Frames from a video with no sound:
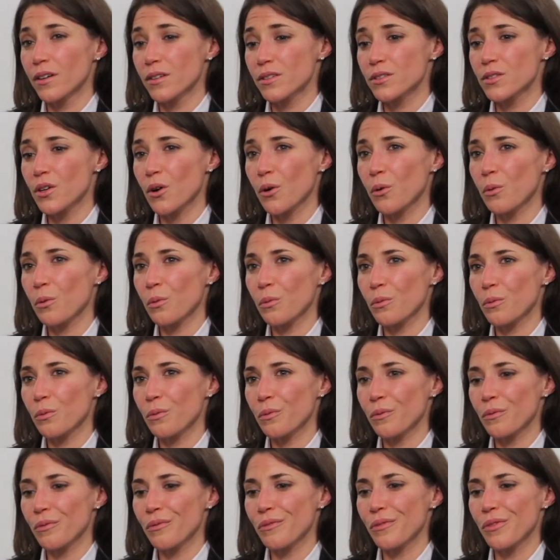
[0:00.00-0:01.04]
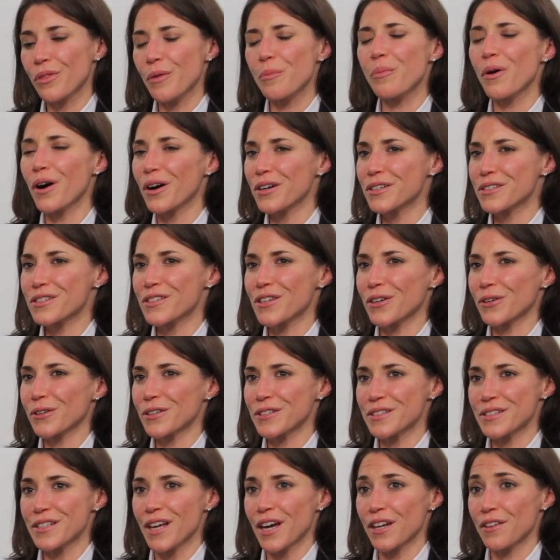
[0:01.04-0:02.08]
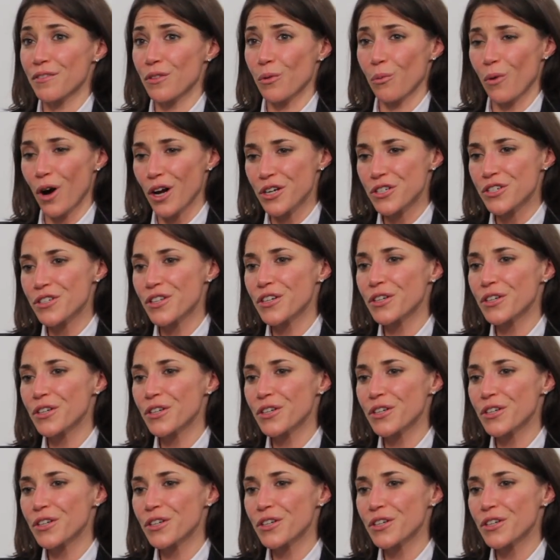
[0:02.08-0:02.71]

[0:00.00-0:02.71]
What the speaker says: So the parts that are inside of the watch